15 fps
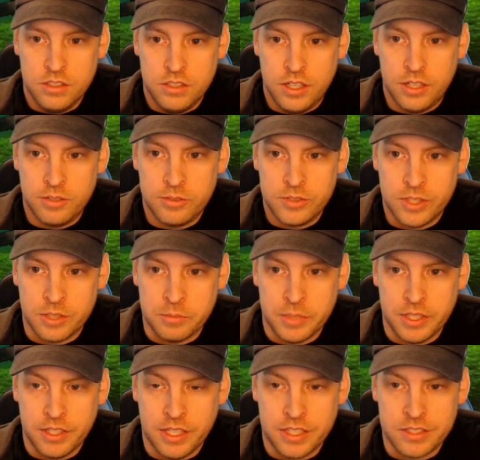Alright, we'll check my
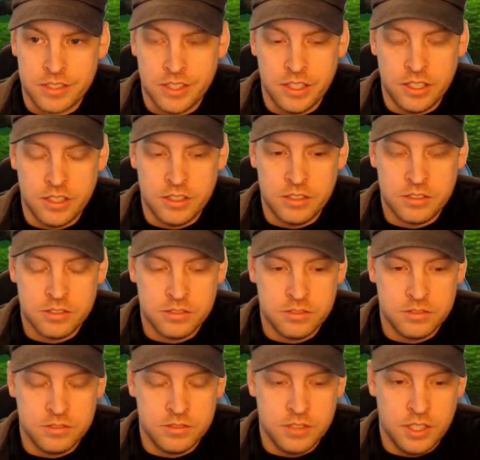last key here.
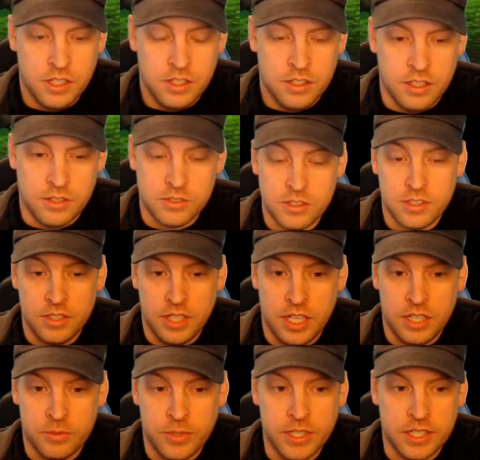That
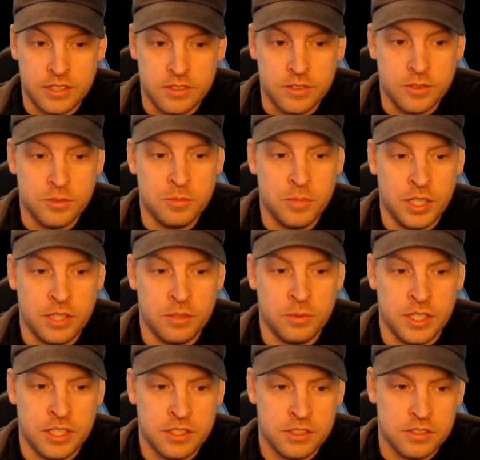non-ring loot, by the
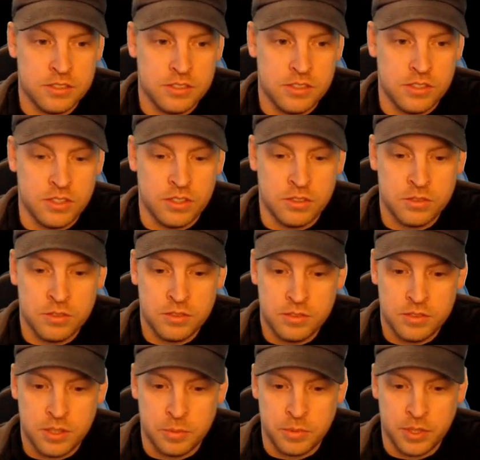way, so
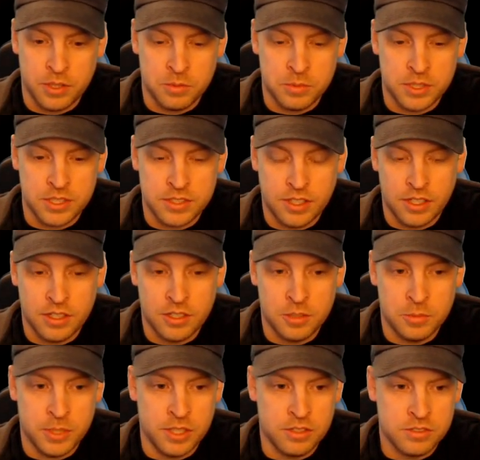something to be excited
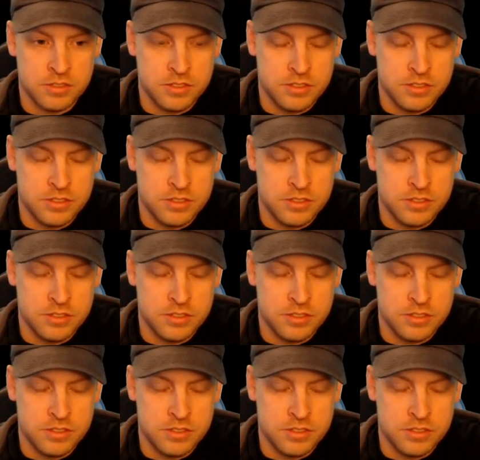about.